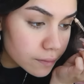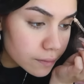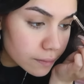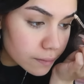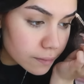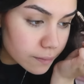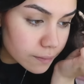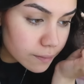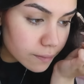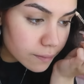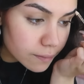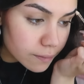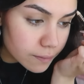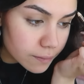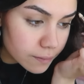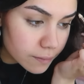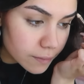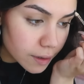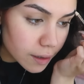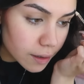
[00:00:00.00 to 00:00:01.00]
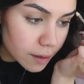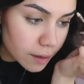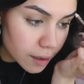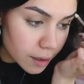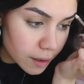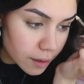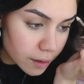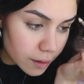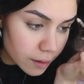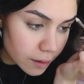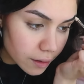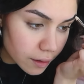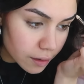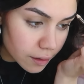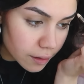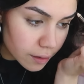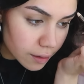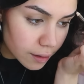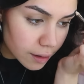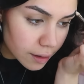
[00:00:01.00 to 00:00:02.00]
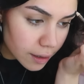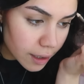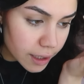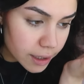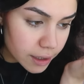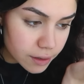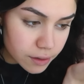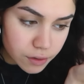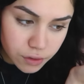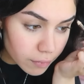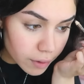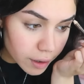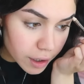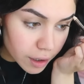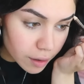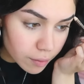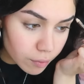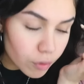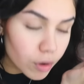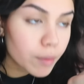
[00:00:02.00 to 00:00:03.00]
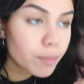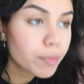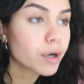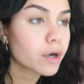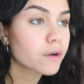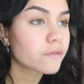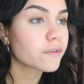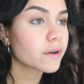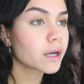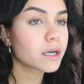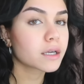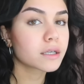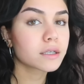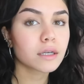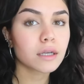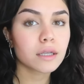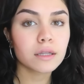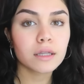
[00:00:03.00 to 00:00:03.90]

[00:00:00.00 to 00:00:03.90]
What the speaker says: in the direction of the hairs, just to make it more perfect.